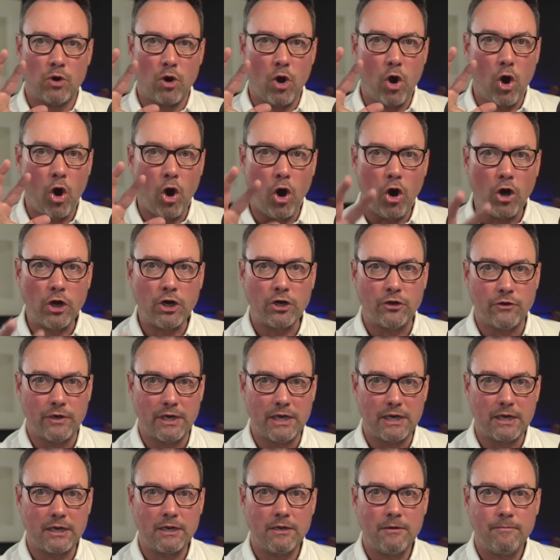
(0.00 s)

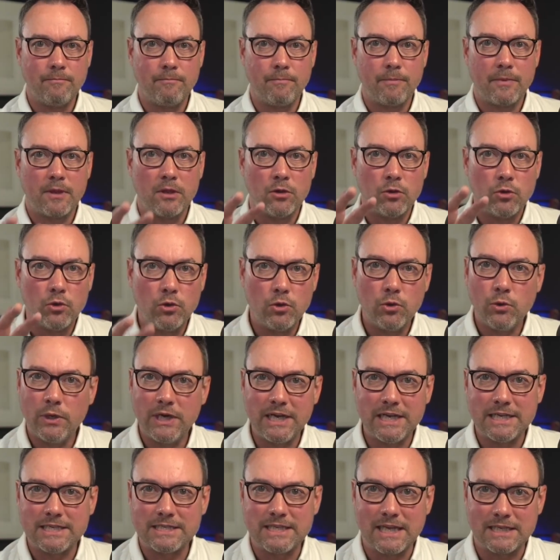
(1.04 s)
honoring who it
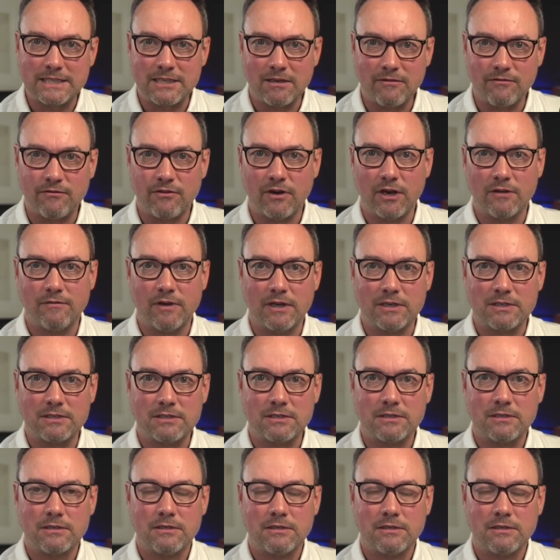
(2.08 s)
is that's in front of us.